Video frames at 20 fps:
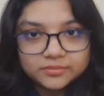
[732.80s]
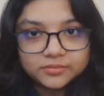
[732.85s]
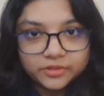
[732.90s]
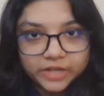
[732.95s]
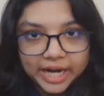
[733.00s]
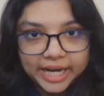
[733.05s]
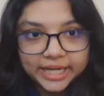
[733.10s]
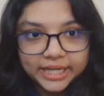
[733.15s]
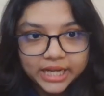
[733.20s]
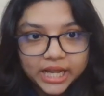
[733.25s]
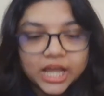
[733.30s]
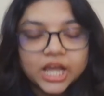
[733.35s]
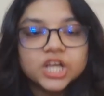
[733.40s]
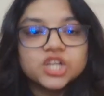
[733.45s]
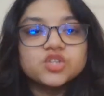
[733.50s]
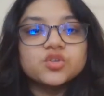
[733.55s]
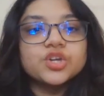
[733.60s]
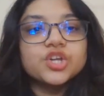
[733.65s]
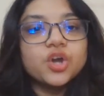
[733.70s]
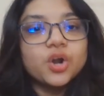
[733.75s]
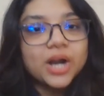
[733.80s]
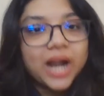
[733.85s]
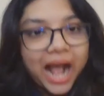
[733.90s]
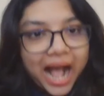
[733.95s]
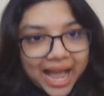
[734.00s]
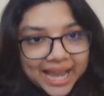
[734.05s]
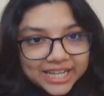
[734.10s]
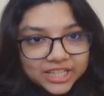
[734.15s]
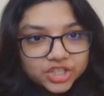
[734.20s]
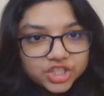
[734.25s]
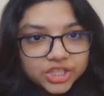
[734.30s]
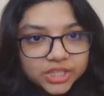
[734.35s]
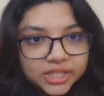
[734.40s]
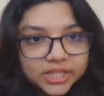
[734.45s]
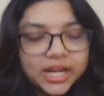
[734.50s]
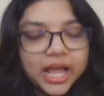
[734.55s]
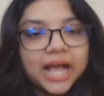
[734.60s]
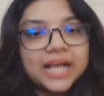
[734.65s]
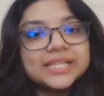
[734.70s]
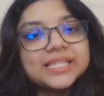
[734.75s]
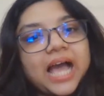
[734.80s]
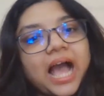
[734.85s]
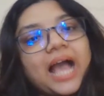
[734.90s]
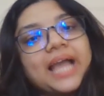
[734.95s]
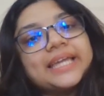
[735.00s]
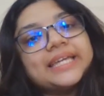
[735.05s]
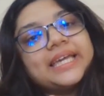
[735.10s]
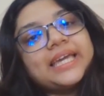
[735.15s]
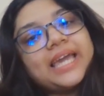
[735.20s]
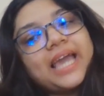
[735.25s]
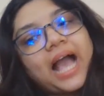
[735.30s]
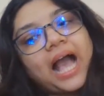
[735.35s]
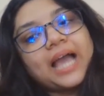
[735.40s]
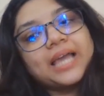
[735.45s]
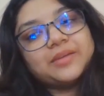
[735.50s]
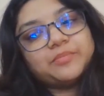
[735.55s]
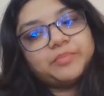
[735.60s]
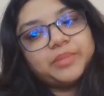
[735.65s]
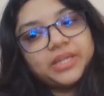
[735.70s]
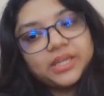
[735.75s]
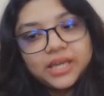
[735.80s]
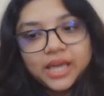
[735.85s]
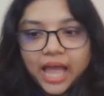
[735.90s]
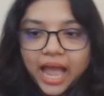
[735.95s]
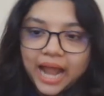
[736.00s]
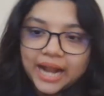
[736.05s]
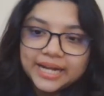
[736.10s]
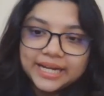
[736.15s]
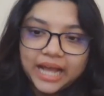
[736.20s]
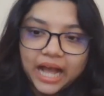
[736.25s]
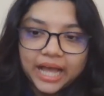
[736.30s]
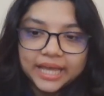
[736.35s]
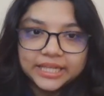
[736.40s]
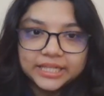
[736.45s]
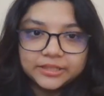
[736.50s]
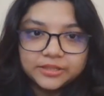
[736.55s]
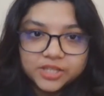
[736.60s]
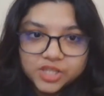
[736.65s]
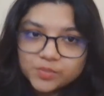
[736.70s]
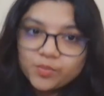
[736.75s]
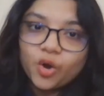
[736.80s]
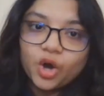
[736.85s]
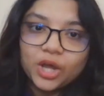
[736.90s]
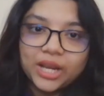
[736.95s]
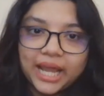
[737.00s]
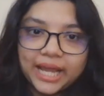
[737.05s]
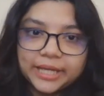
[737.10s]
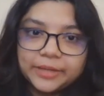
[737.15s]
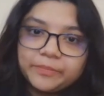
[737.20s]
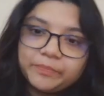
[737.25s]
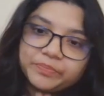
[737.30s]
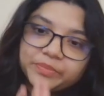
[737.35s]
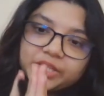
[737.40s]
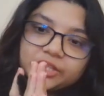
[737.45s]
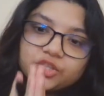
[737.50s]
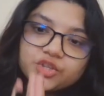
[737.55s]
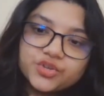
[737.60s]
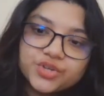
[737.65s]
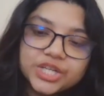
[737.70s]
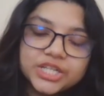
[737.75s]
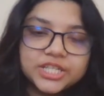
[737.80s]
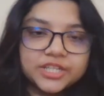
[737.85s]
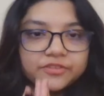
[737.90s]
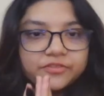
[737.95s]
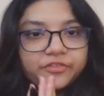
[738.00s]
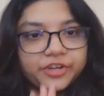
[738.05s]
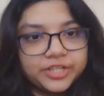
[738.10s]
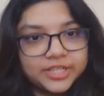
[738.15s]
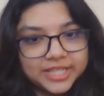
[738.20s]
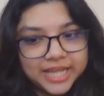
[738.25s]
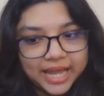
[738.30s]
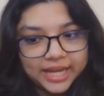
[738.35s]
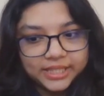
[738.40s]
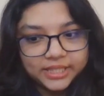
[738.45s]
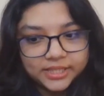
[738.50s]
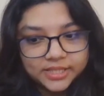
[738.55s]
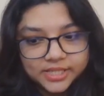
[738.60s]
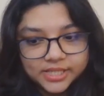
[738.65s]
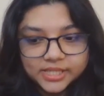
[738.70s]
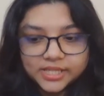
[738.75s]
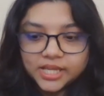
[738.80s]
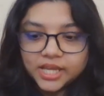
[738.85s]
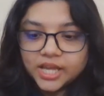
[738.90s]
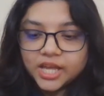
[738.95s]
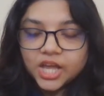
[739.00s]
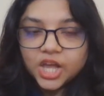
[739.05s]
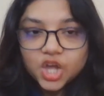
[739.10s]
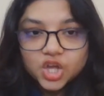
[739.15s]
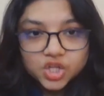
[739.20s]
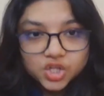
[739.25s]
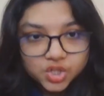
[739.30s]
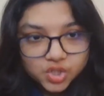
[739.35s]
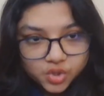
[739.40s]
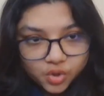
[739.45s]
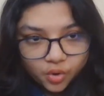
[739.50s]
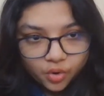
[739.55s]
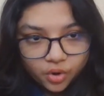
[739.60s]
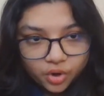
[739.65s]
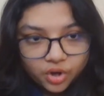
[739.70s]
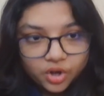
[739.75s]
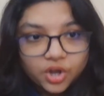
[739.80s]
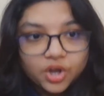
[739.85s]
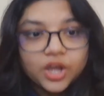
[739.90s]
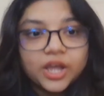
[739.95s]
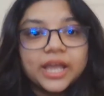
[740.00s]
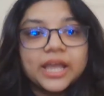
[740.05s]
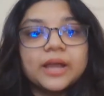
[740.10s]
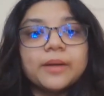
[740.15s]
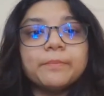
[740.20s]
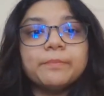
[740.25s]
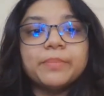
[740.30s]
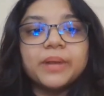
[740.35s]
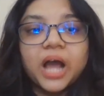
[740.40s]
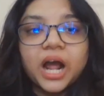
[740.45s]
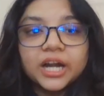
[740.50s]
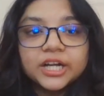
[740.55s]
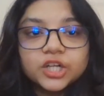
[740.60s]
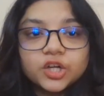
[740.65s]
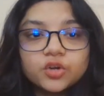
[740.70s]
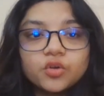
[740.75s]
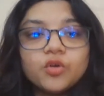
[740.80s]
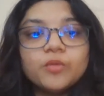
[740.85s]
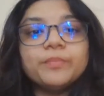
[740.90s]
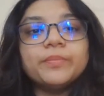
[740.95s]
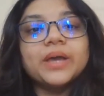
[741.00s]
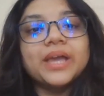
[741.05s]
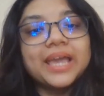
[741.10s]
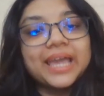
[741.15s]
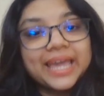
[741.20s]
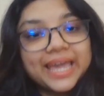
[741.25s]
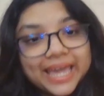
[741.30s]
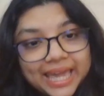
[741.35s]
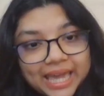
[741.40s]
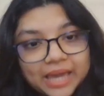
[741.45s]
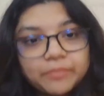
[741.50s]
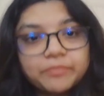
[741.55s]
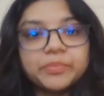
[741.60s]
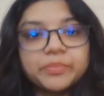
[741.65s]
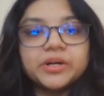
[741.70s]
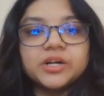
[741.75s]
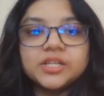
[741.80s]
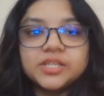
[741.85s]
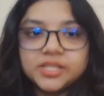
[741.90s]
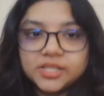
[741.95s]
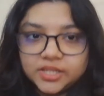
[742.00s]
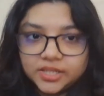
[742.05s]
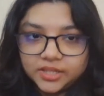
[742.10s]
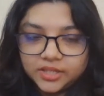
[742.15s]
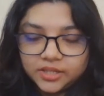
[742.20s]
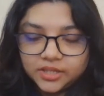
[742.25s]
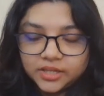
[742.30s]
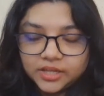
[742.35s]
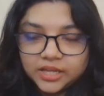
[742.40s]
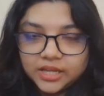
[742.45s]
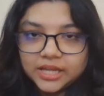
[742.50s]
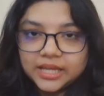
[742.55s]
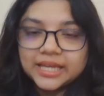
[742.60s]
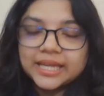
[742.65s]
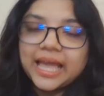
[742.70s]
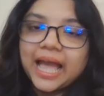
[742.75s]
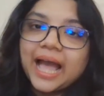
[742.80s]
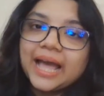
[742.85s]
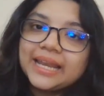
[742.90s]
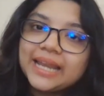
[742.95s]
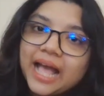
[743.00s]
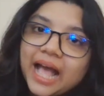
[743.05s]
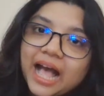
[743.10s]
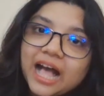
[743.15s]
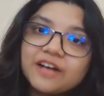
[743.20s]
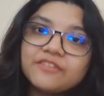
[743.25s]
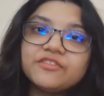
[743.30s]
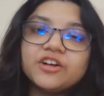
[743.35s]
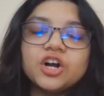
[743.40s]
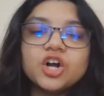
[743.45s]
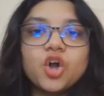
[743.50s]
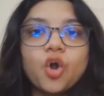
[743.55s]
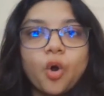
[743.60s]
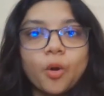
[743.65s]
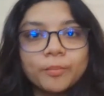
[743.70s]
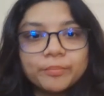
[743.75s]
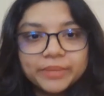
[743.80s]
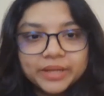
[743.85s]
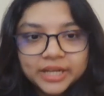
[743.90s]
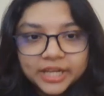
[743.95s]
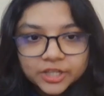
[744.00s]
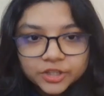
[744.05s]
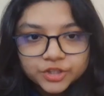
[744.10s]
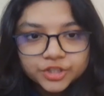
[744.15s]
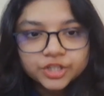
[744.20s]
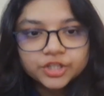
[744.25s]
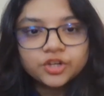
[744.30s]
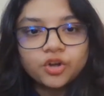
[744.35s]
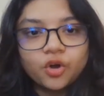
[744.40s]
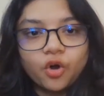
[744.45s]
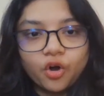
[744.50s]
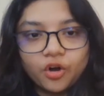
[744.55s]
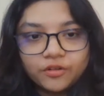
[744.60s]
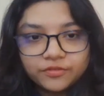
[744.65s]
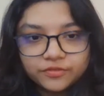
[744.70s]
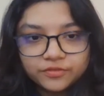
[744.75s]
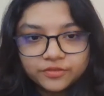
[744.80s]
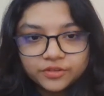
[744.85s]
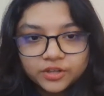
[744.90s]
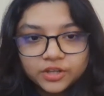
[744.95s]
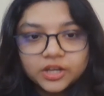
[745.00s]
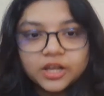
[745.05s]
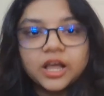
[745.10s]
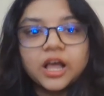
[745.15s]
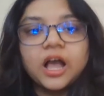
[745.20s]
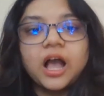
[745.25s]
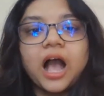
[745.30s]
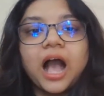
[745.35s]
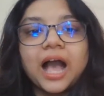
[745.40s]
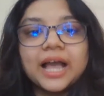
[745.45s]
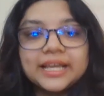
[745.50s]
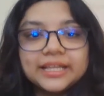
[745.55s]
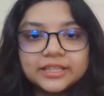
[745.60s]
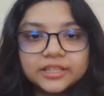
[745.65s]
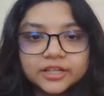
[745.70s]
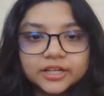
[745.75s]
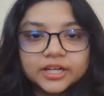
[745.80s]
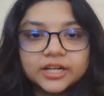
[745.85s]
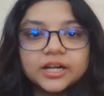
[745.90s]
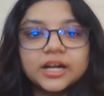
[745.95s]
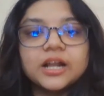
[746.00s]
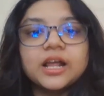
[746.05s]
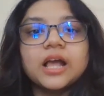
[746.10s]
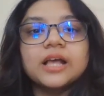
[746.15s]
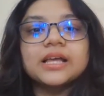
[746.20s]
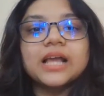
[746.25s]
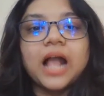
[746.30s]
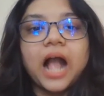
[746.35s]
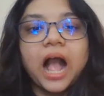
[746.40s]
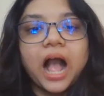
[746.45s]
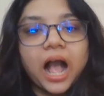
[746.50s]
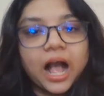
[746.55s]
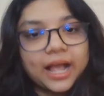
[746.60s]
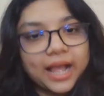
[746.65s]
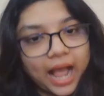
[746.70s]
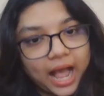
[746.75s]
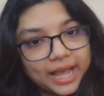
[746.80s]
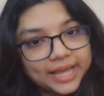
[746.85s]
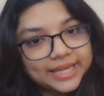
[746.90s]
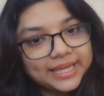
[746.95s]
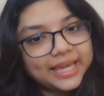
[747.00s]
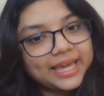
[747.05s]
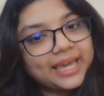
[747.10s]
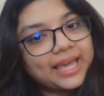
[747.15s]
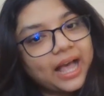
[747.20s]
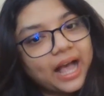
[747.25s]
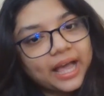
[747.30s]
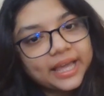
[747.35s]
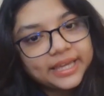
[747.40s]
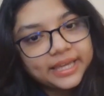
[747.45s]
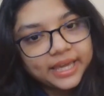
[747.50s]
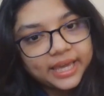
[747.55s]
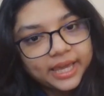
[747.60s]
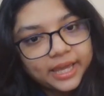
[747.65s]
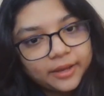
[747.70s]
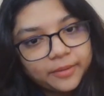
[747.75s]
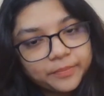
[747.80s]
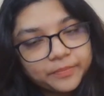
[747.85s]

right? So your I gene has IA, IB and I, small I, the 3 different alleles. So blood group A person can have a combination of either IAIA